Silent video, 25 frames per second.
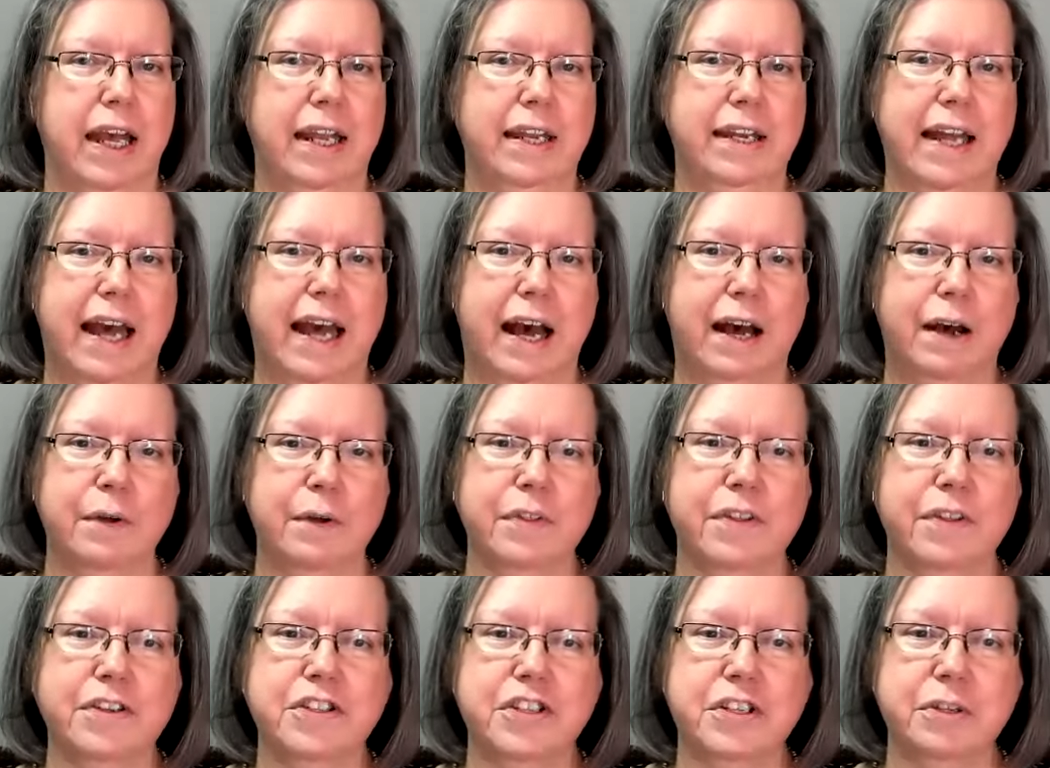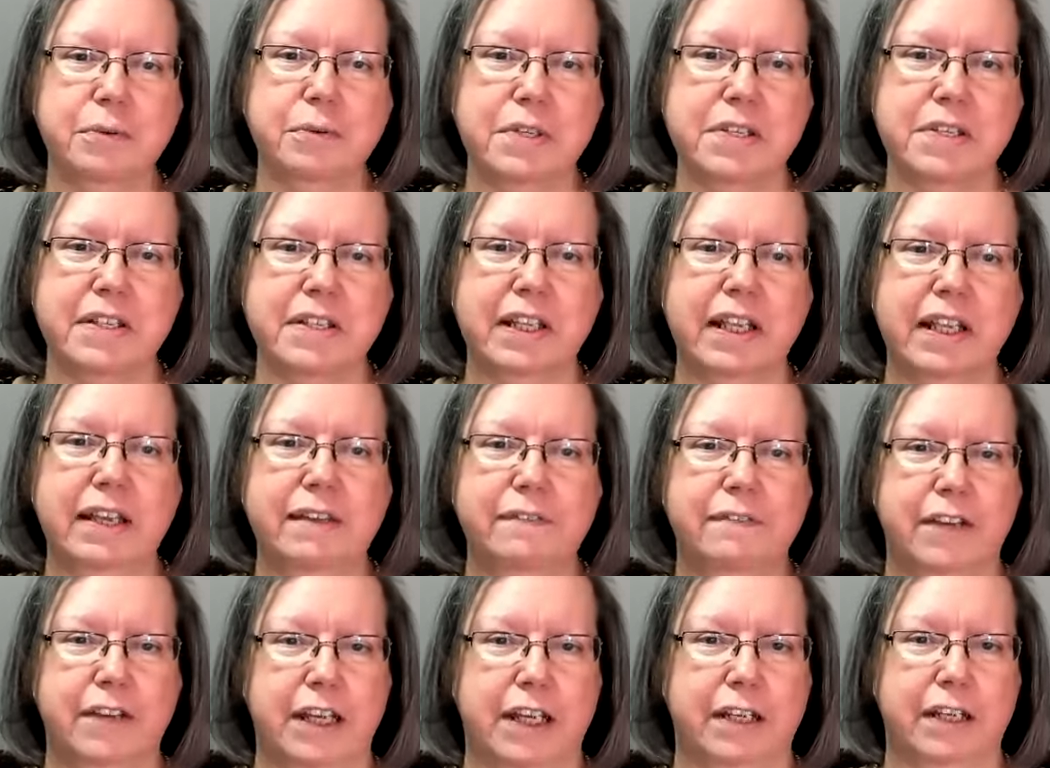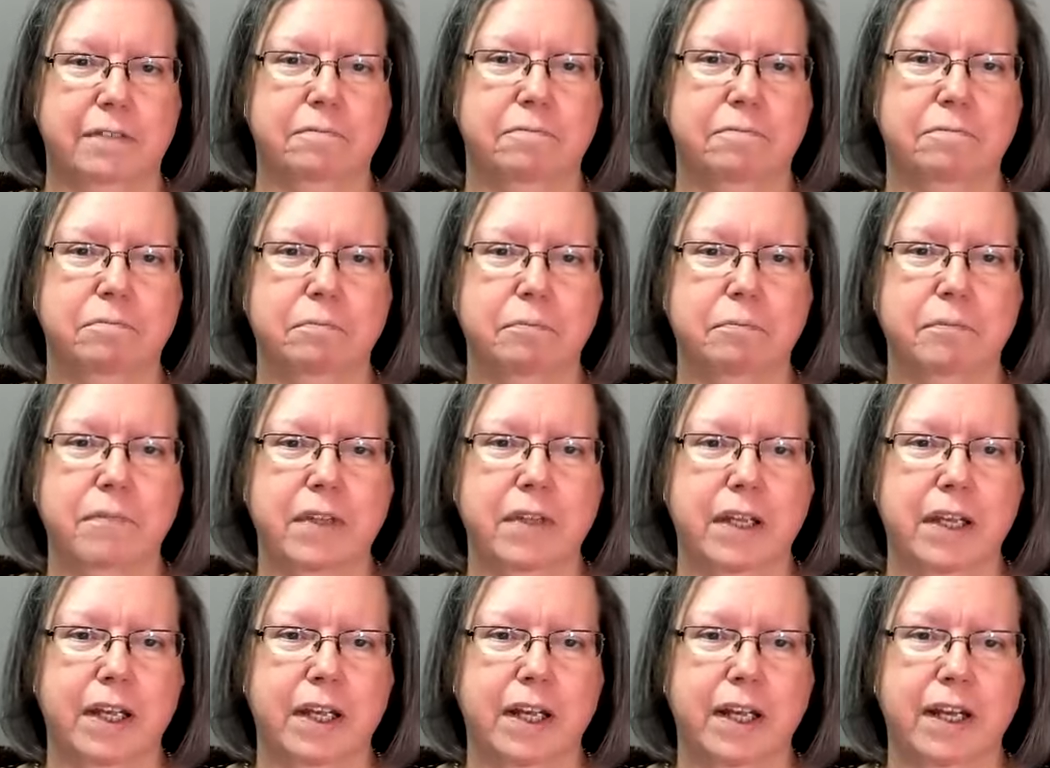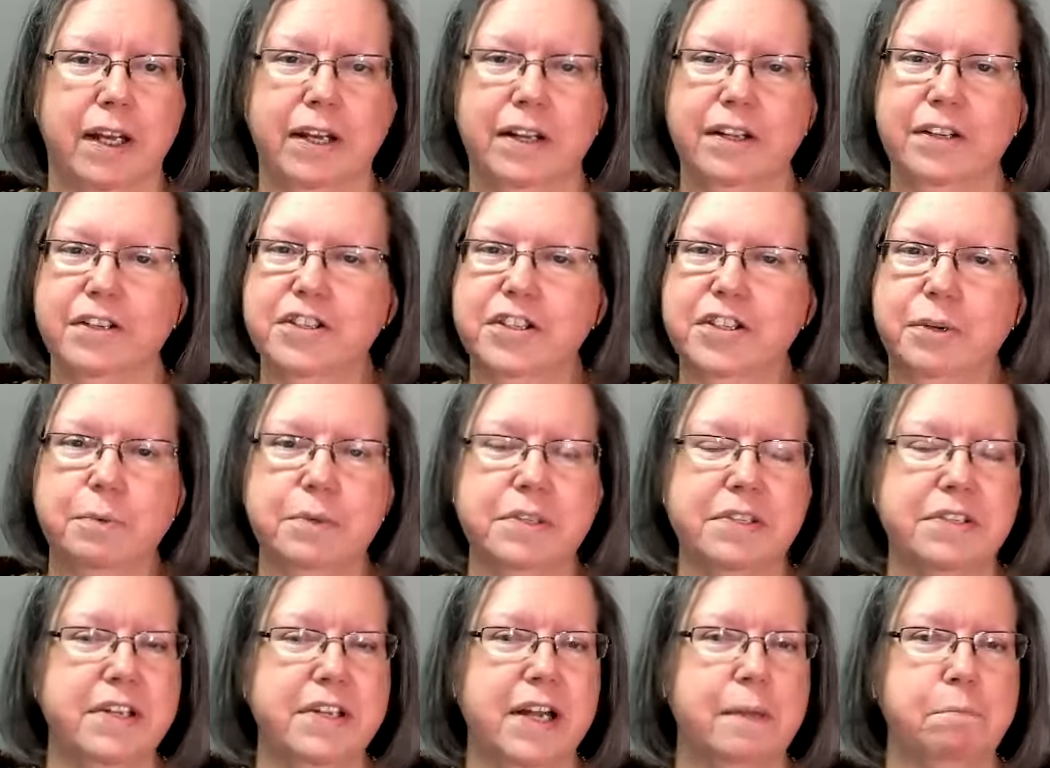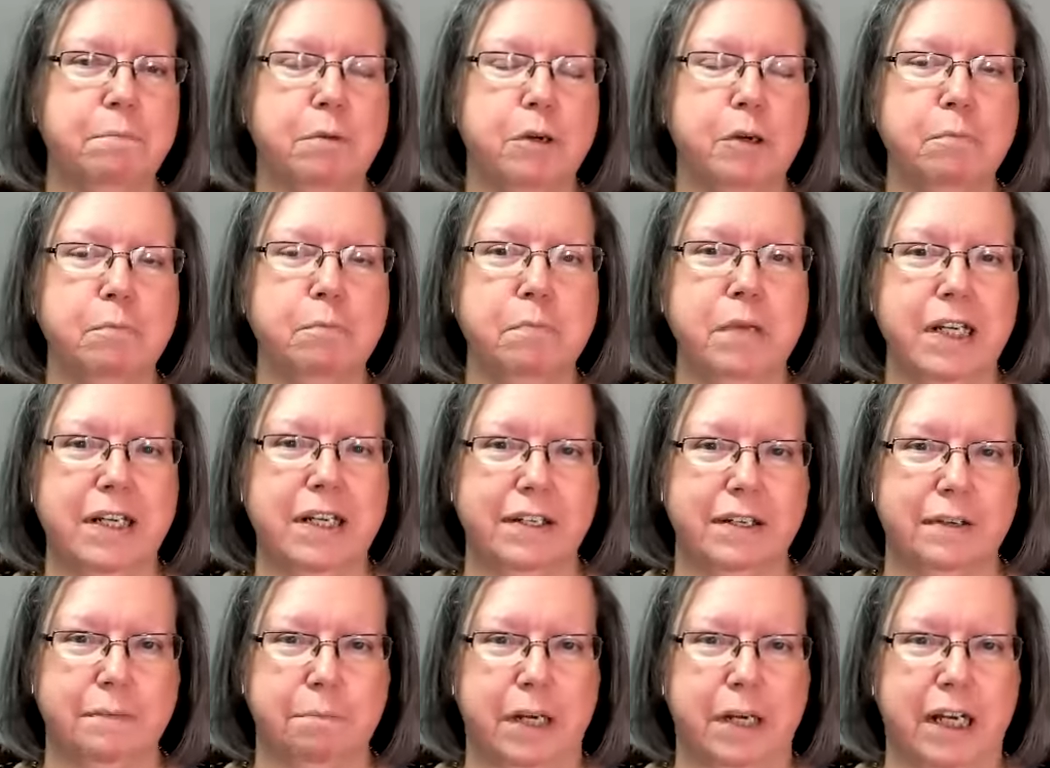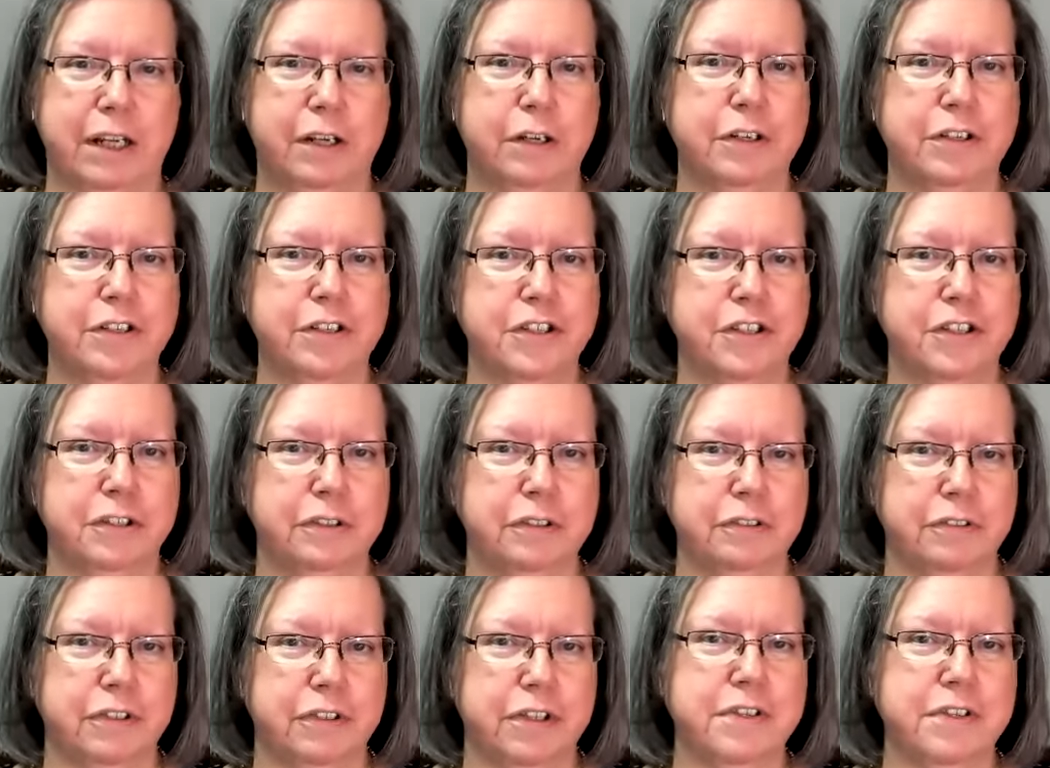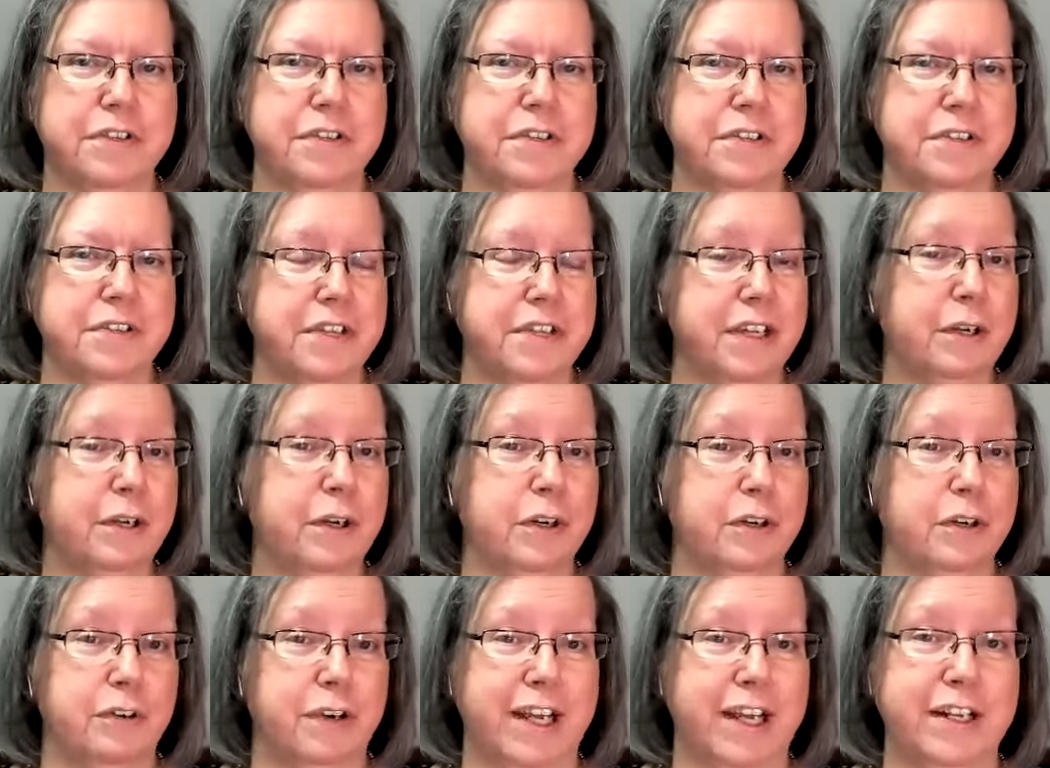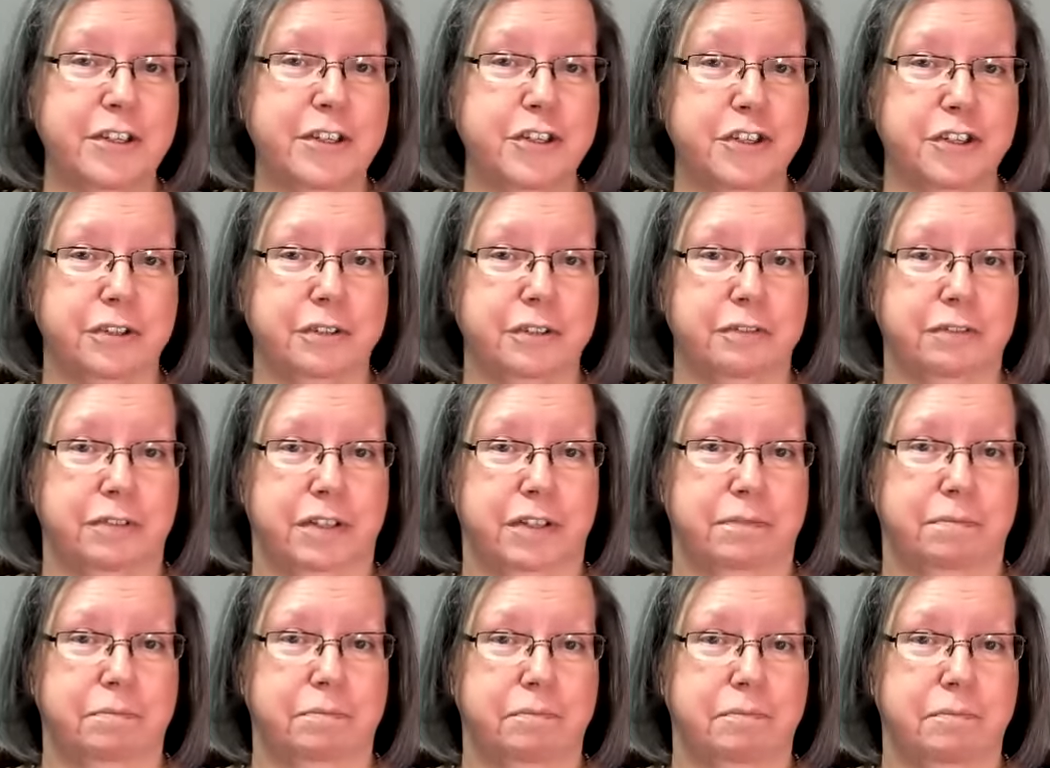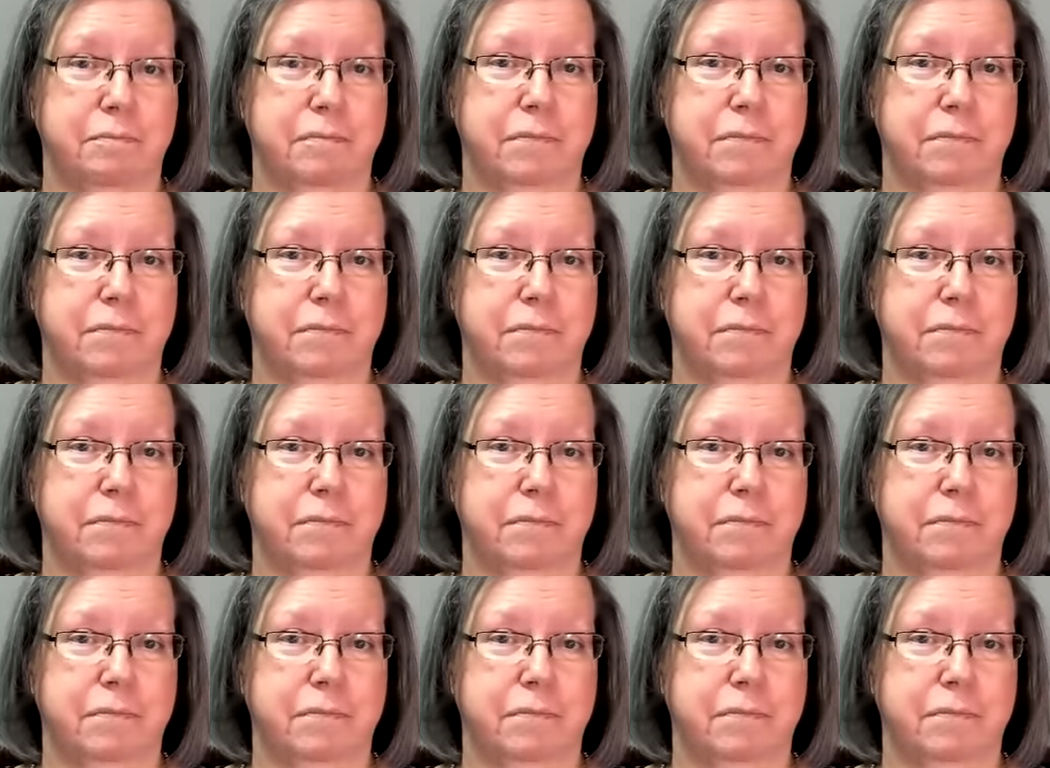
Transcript: And now that she was leaving, she was not permitted by her children to see her grandchildren.